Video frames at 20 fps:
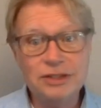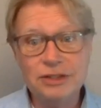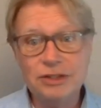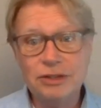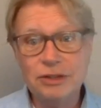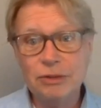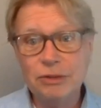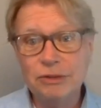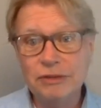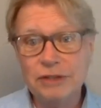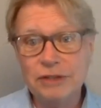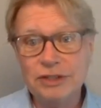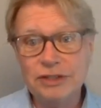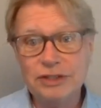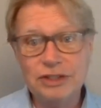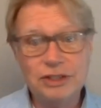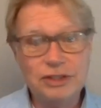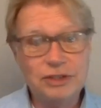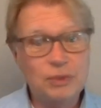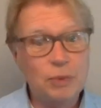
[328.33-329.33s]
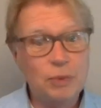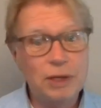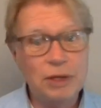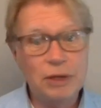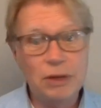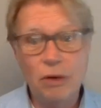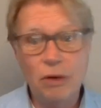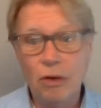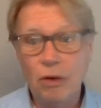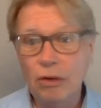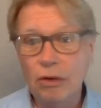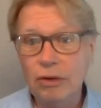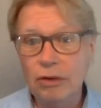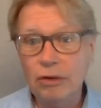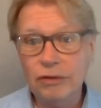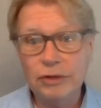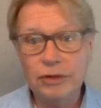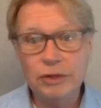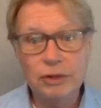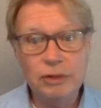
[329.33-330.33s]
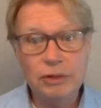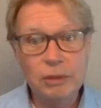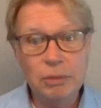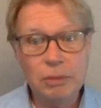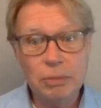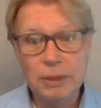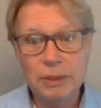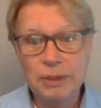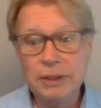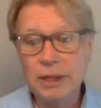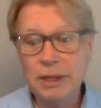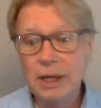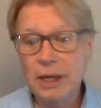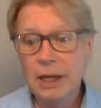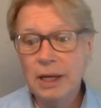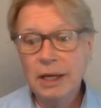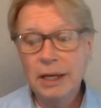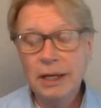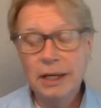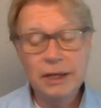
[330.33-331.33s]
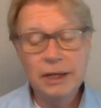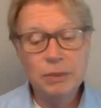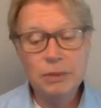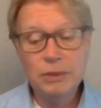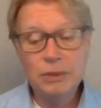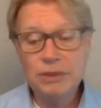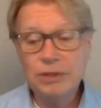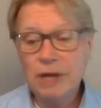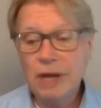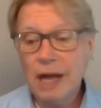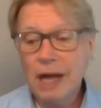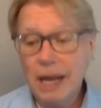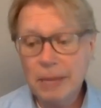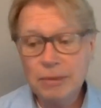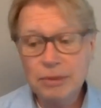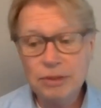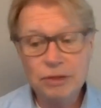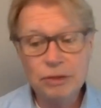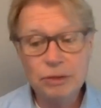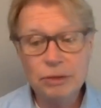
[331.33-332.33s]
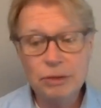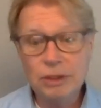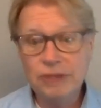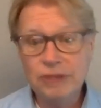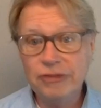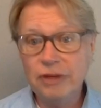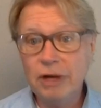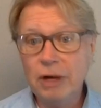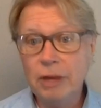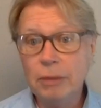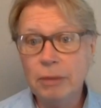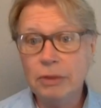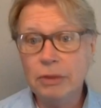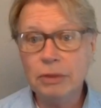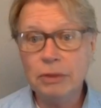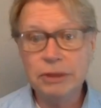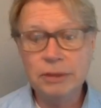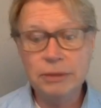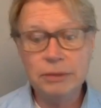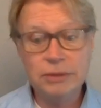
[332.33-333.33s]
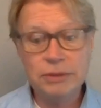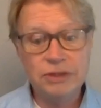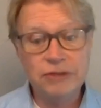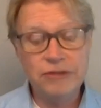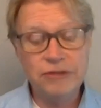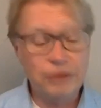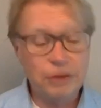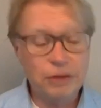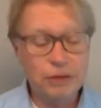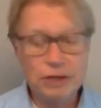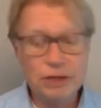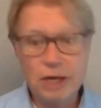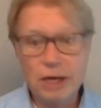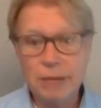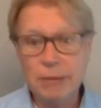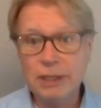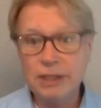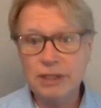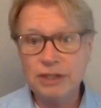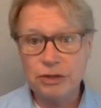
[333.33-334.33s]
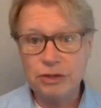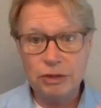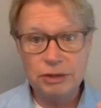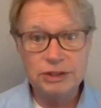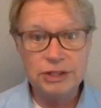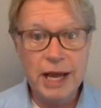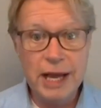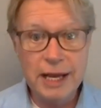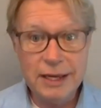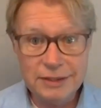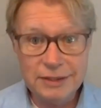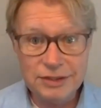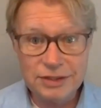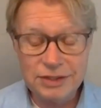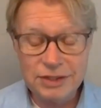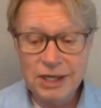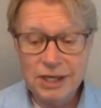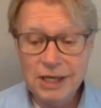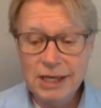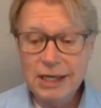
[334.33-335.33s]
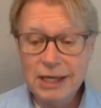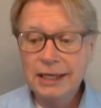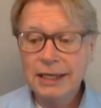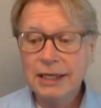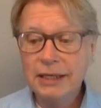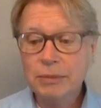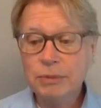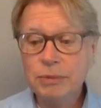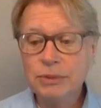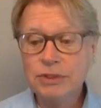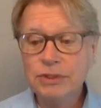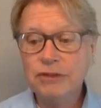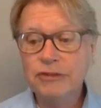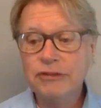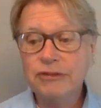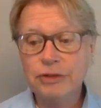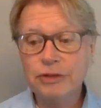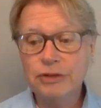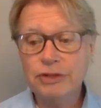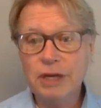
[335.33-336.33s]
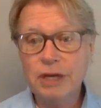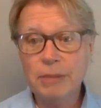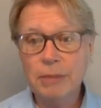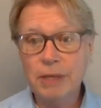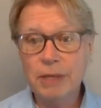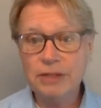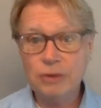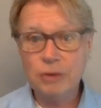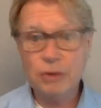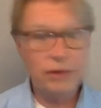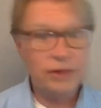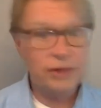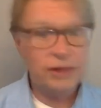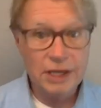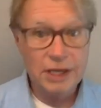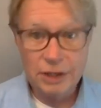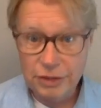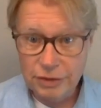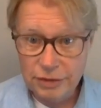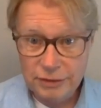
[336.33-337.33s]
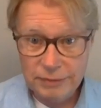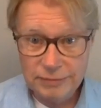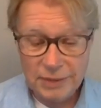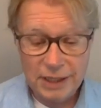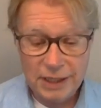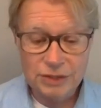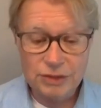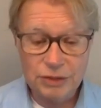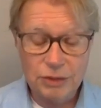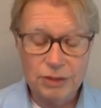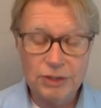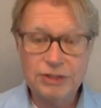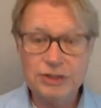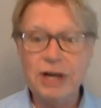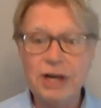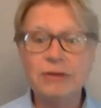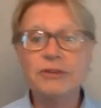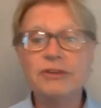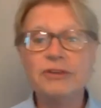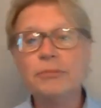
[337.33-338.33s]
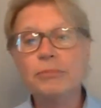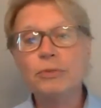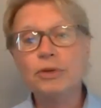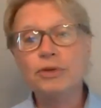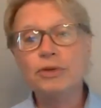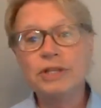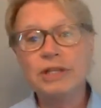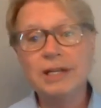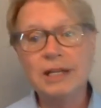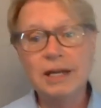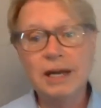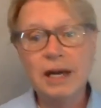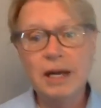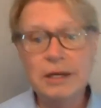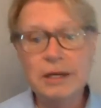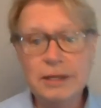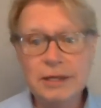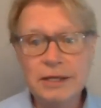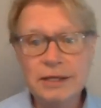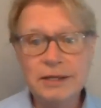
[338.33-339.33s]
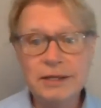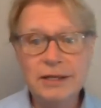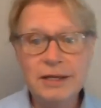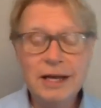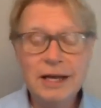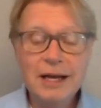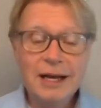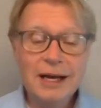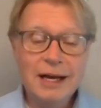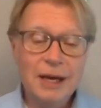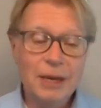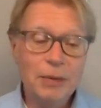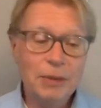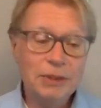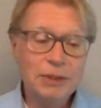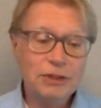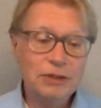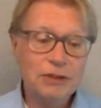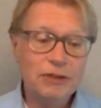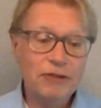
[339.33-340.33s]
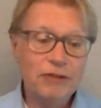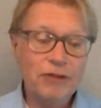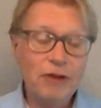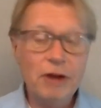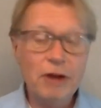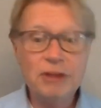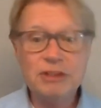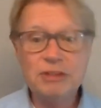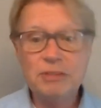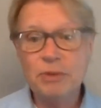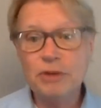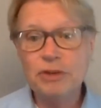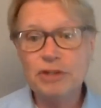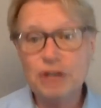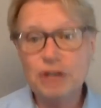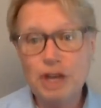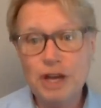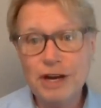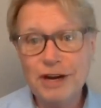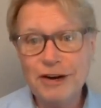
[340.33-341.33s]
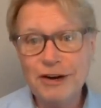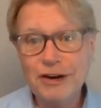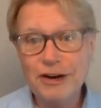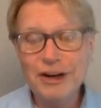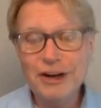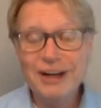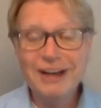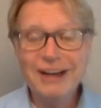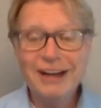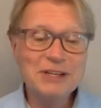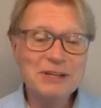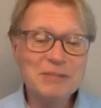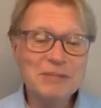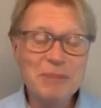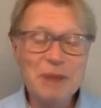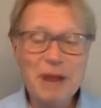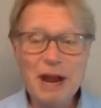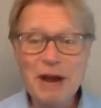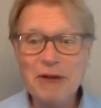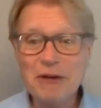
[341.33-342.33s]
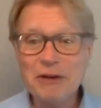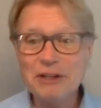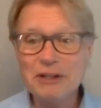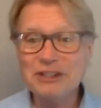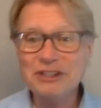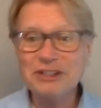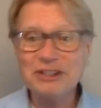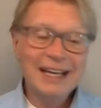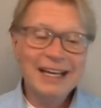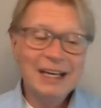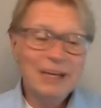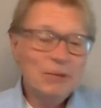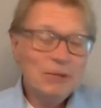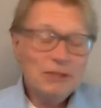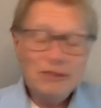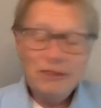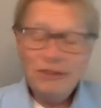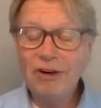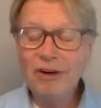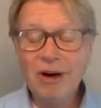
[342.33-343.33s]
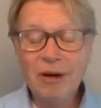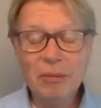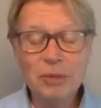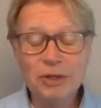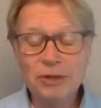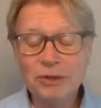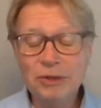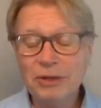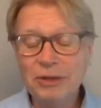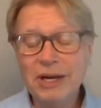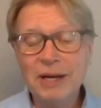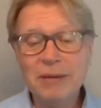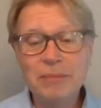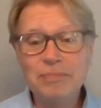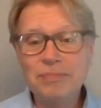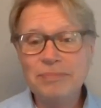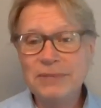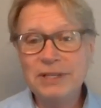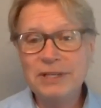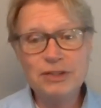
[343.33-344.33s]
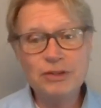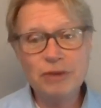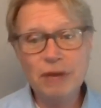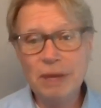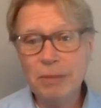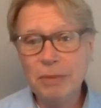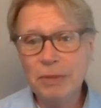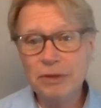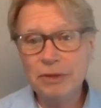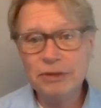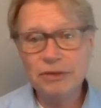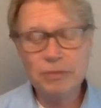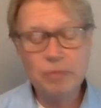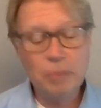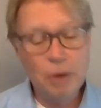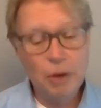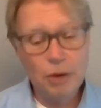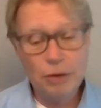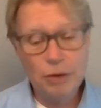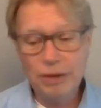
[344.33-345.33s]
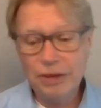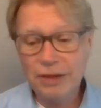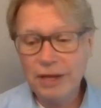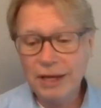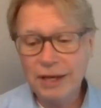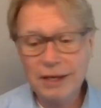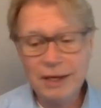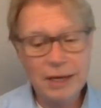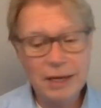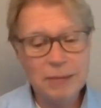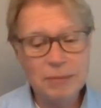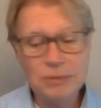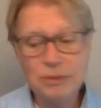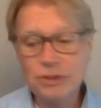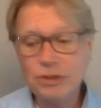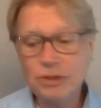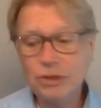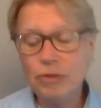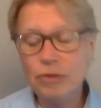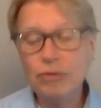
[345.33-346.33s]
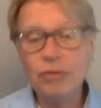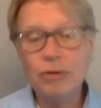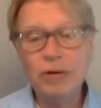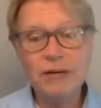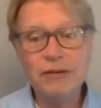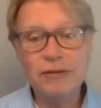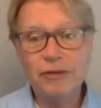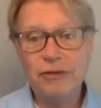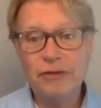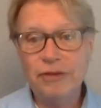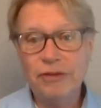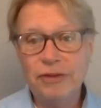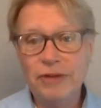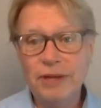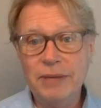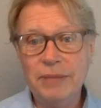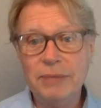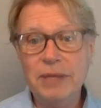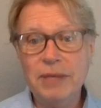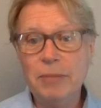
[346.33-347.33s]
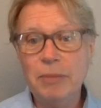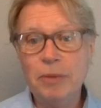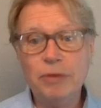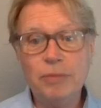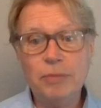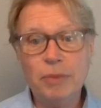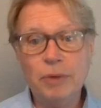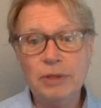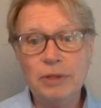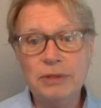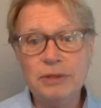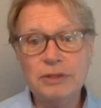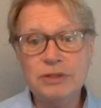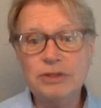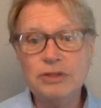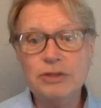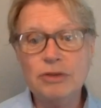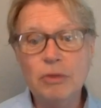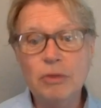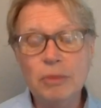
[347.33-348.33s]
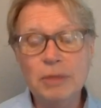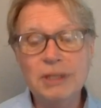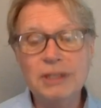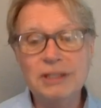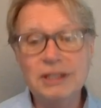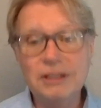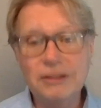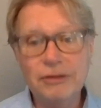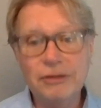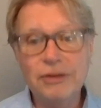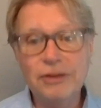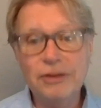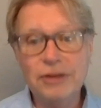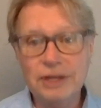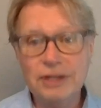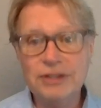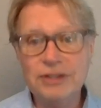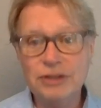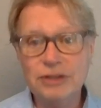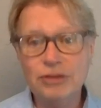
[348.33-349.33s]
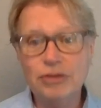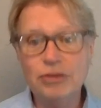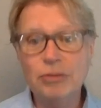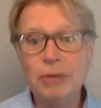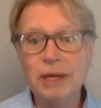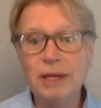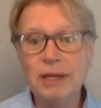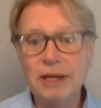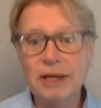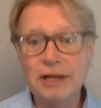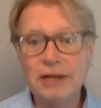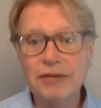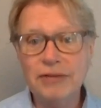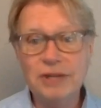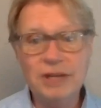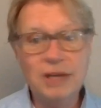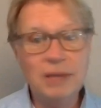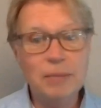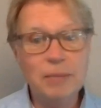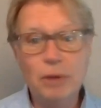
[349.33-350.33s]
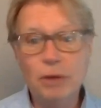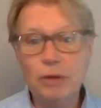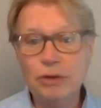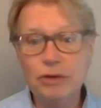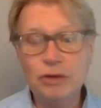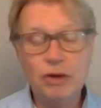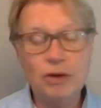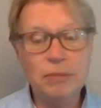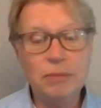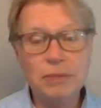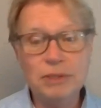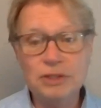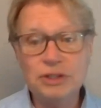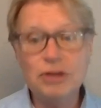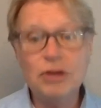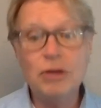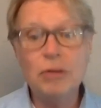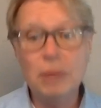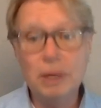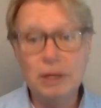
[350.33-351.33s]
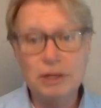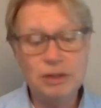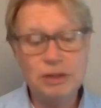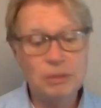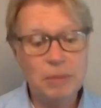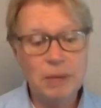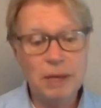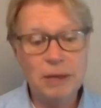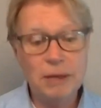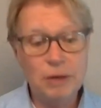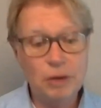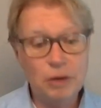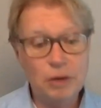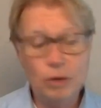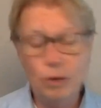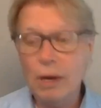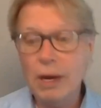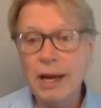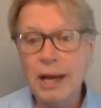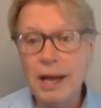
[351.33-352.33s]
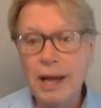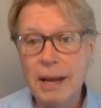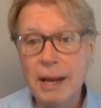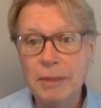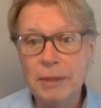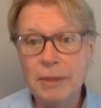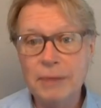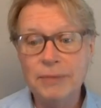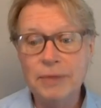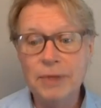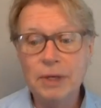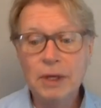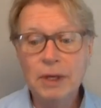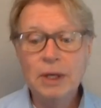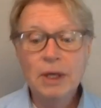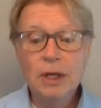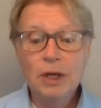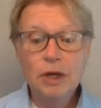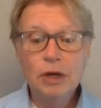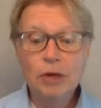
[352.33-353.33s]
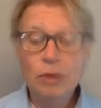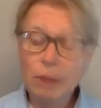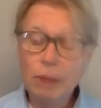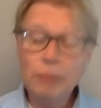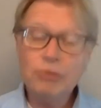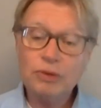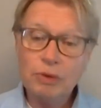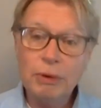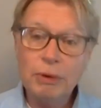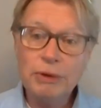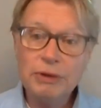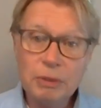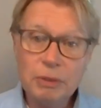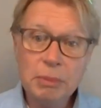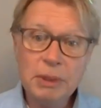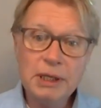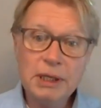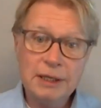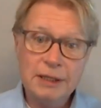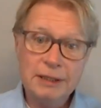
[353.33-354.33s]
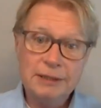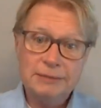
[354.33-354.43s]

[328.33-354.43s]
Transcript: The two of us just went all over Europe, and it was absolutely phenomenal. It was the first time I saw dance. It was the first time I saw theater. I saw The Sound of Music in London. I went to the Folies Bergère in Paris. It was phenomenal. And these grandmothers both, I'm so grateful for them. They both brought so many different things into my life, and they both taught me so much about who I am and who I was going to be.